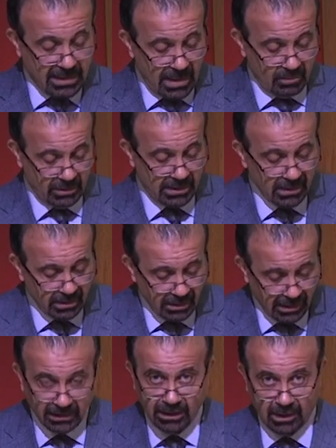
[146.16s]

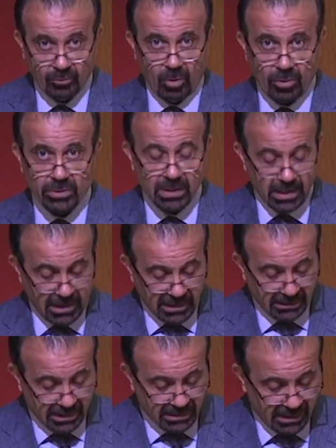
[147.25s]
Namely, and I quote,
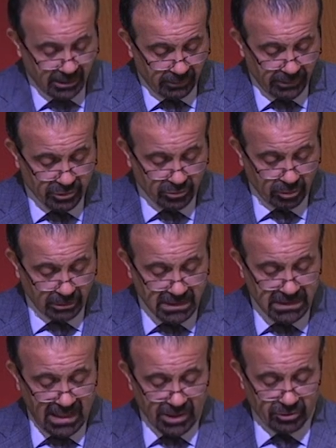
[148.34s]
that the state of Israel
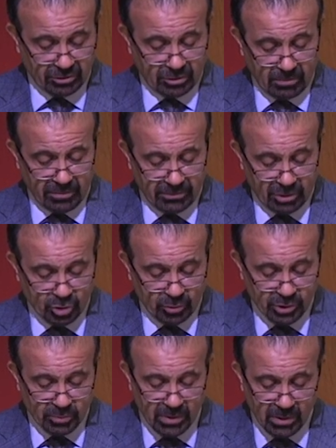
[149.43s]
is the national home of the
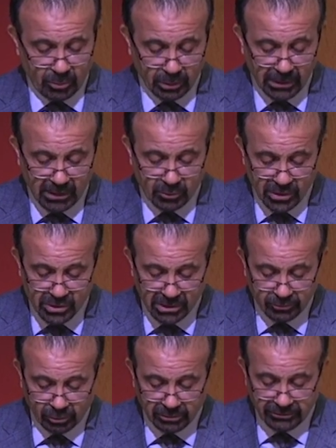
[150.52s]
Jewish people in which
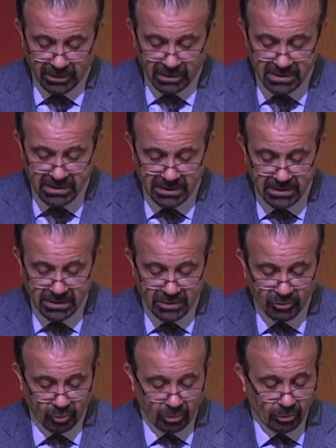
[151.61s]
it fulfills its
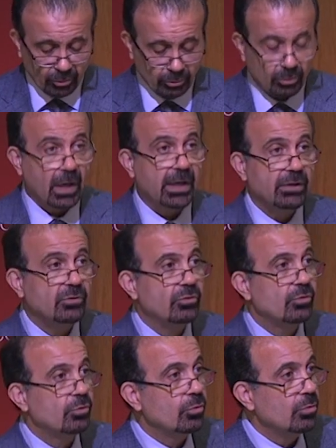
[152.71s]
historical right
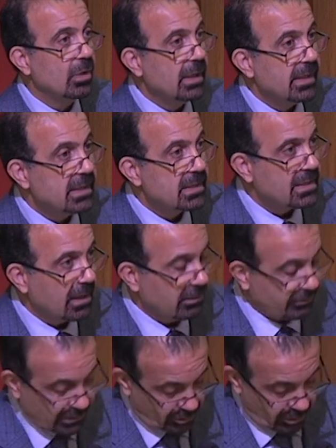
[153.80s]
to
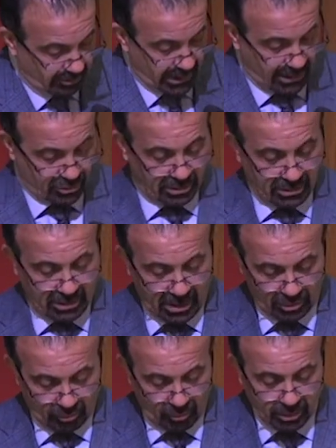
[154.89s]
self-determination,
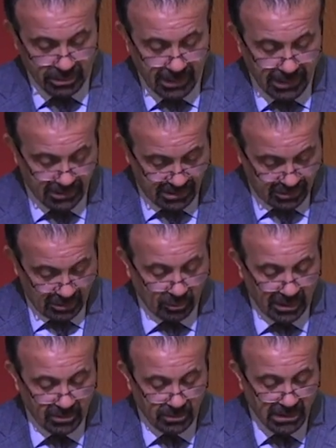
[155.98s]
unquote. This is in
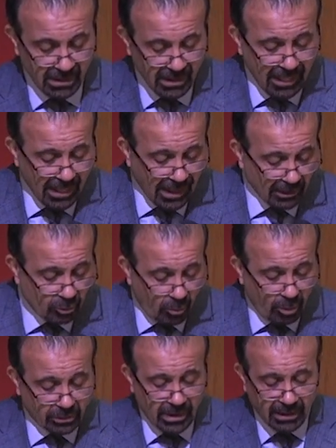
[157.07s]
1b, and
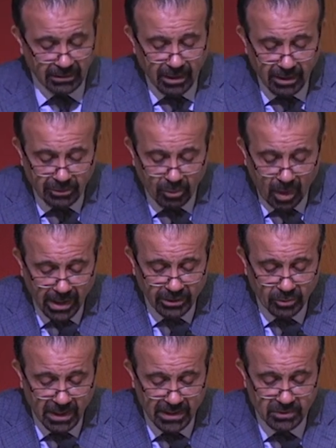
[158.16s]
quote, that the
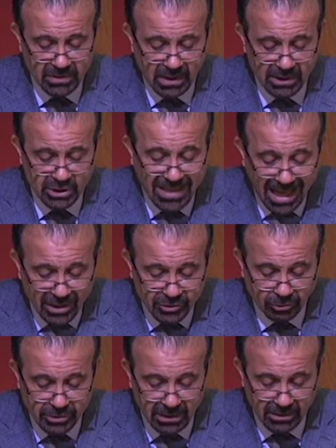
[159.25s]
right to exercise
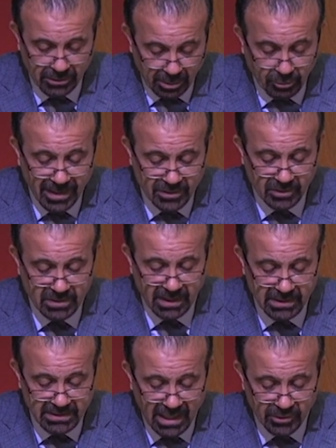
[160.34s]
national
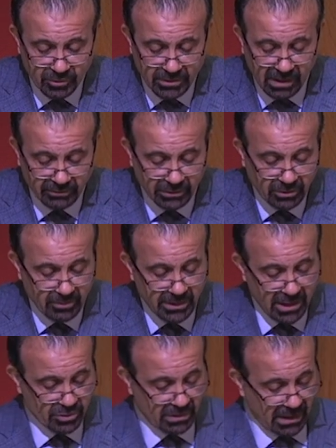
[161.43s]

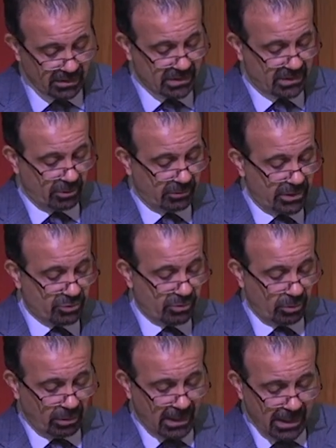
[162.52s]
self-determination in the state of
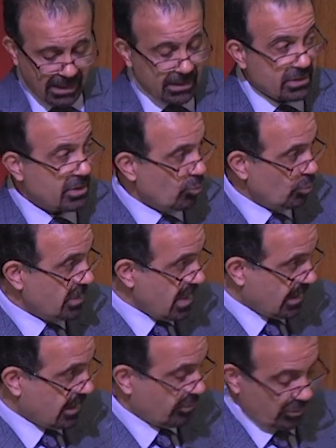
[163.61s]
Israel is
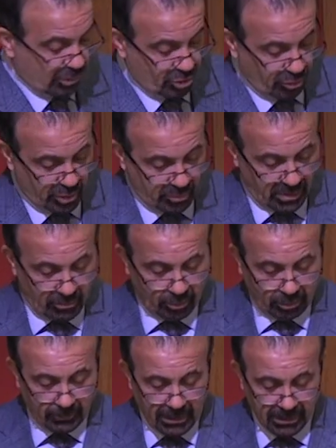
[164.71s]
unique to the Jewish
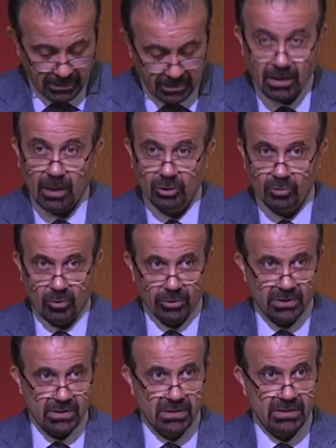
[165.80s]
people,
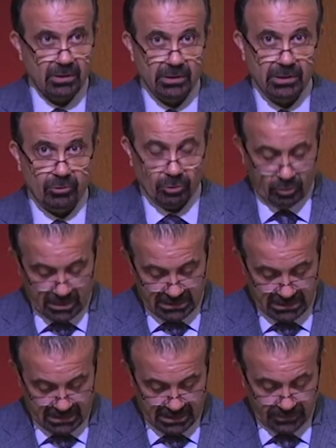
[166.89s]
unquote. This is Article
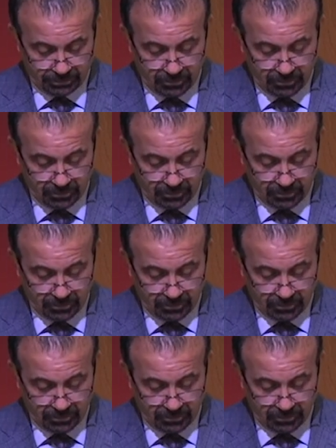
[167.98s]
1c.